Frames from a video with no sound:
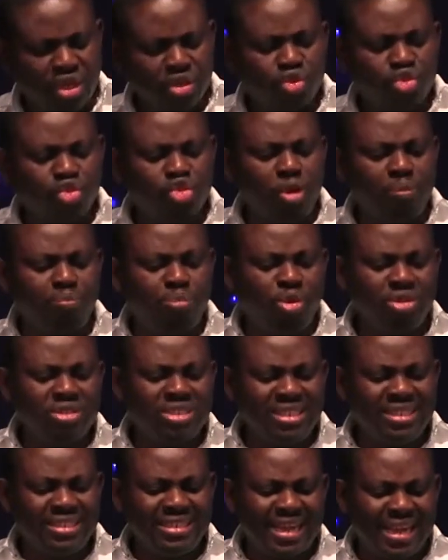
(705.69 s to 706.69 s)

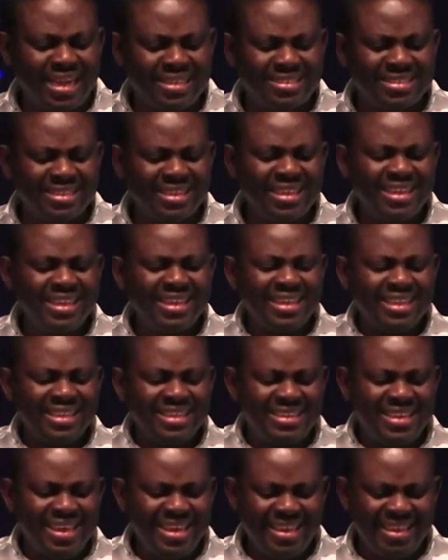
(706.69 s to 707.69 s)
supposing that
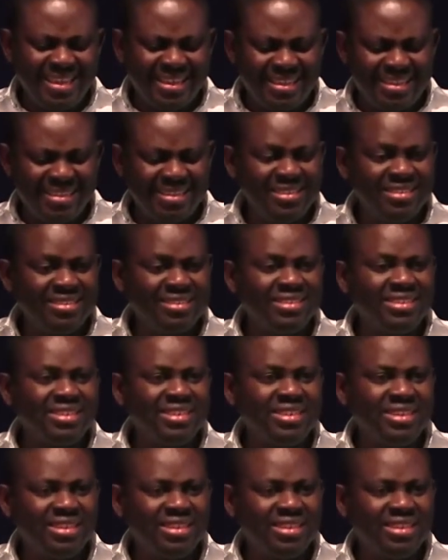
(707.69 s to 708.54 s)
gain